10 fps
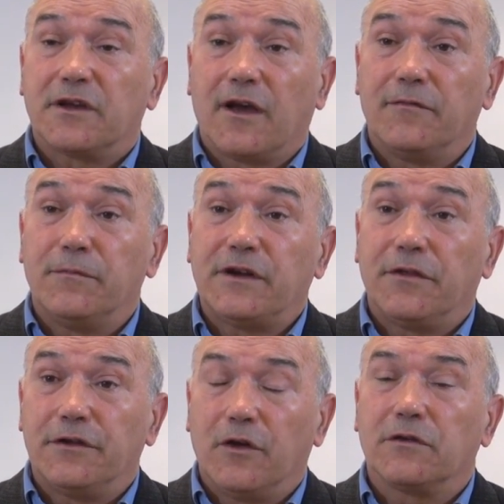the government
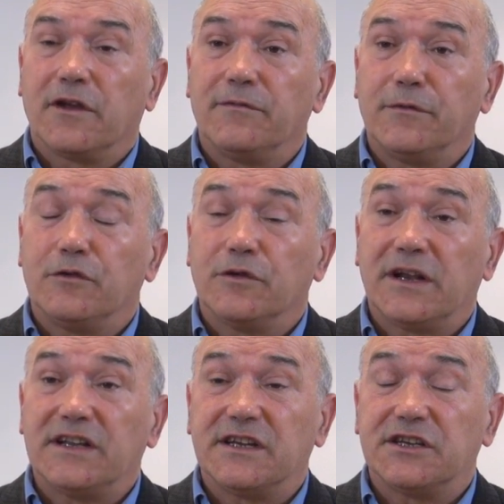and the non-government
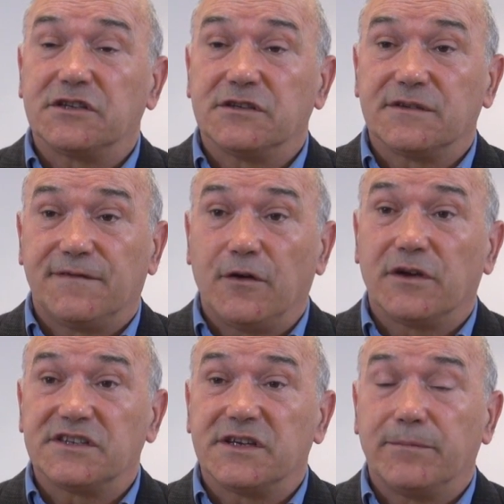organisations
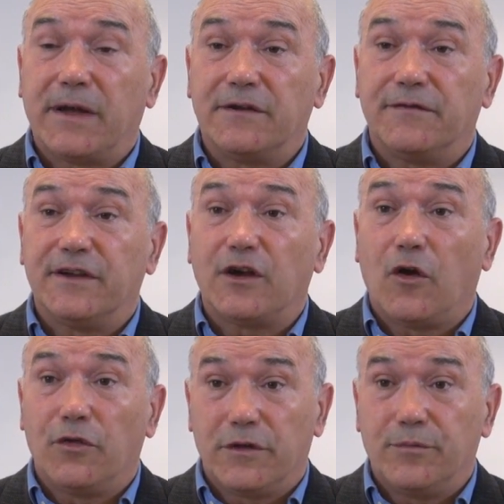focusing benefit
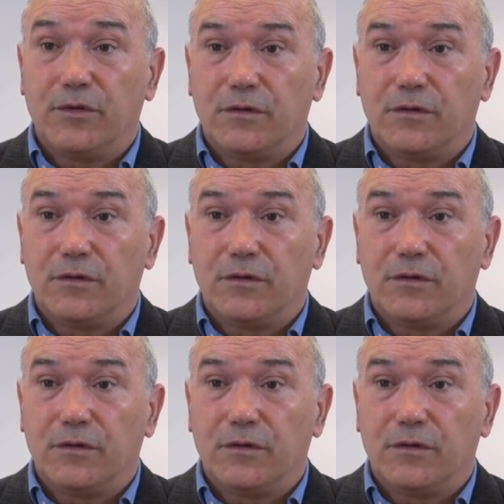on the